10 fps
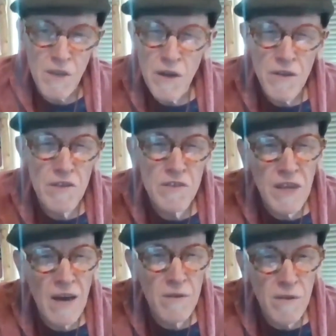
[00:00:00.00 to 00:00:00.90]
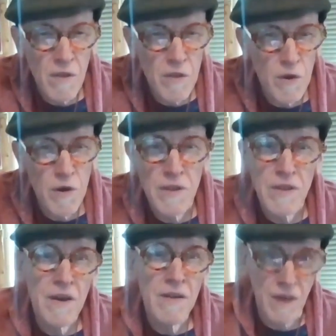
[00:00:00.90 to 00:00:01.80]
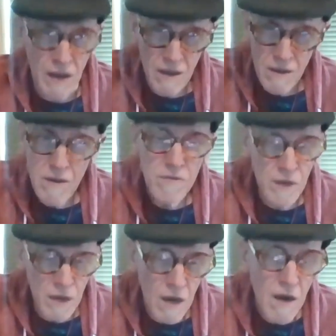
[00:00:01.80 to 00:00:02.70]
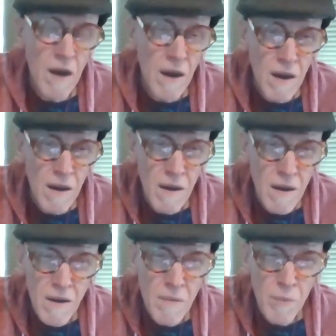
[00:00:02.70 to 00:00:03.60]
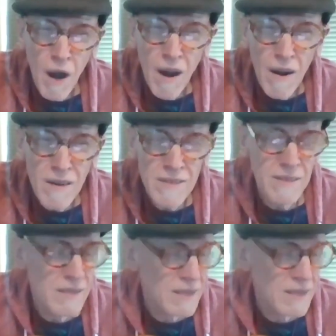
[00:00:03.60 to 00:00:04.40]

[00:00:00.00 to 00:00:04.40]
You hear the sound of the 3rd in there, the part.